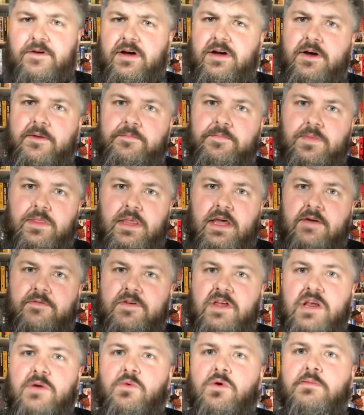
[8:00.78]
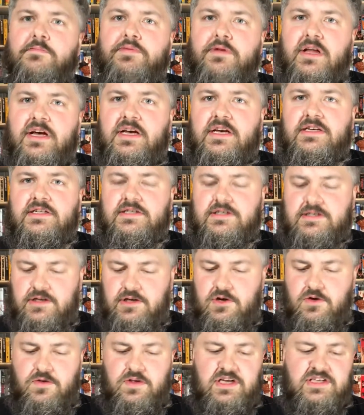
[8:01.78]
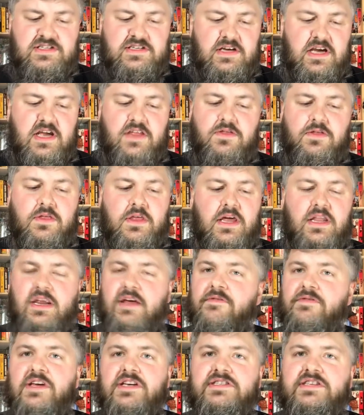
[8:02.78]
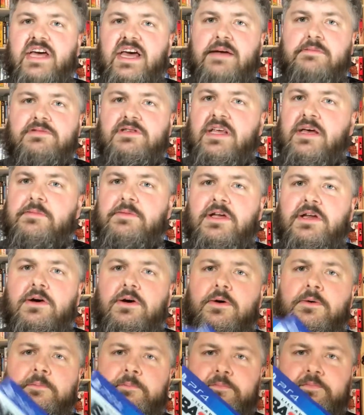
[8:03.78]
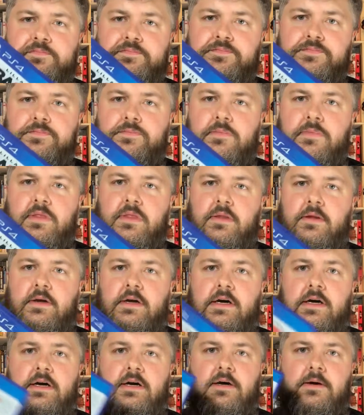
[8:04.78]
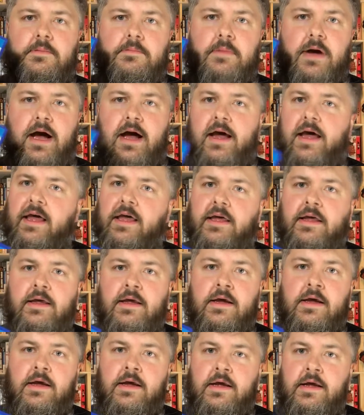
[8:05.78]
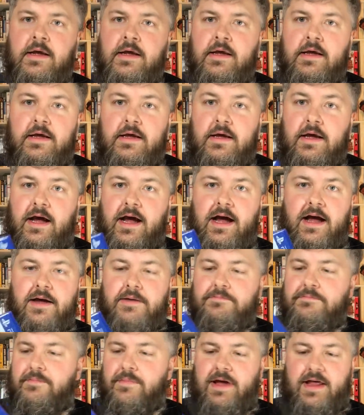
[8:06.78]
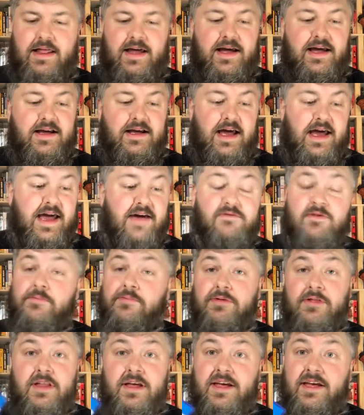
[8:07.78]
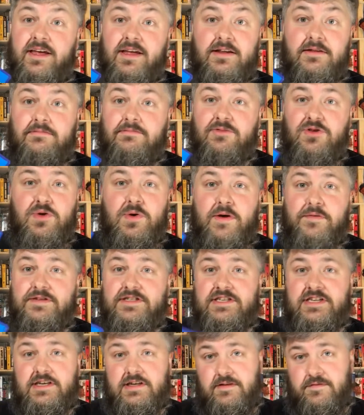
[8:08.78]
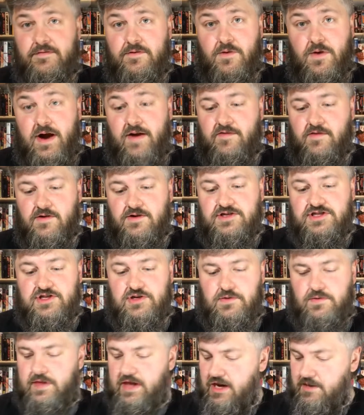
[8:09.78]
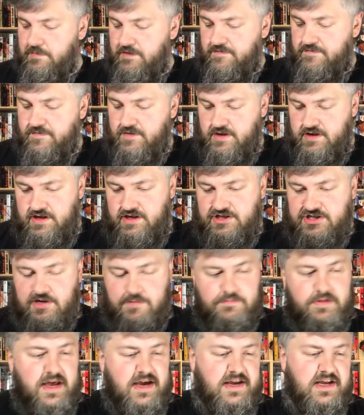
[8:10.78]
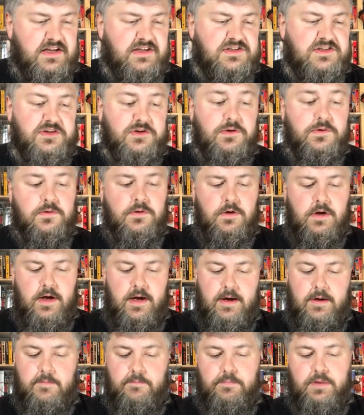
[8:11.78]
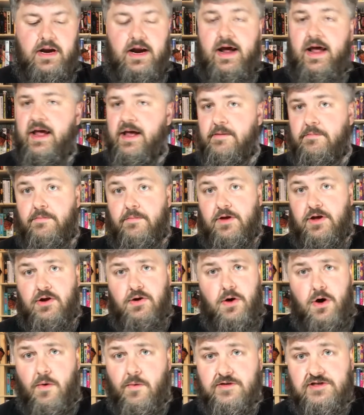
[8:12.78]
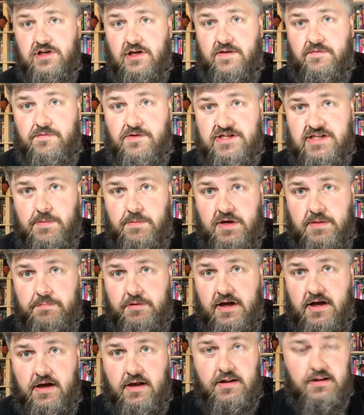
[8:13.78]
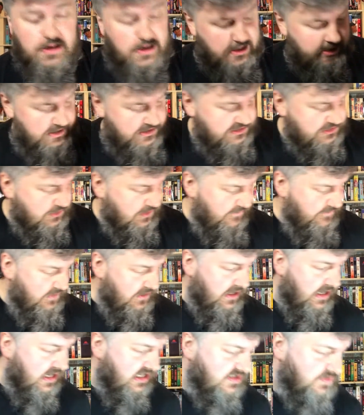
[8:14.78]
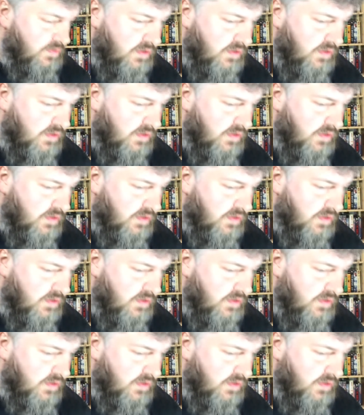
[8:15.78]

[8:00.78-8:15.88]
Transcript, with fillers: um, if anyone plays, you know these any of these games, let me know. Um, I I'm like I, I haven't played UFC in forever, so that'll be fun to jump back into. But I am, you know, always looking for someone to play online. So if you guys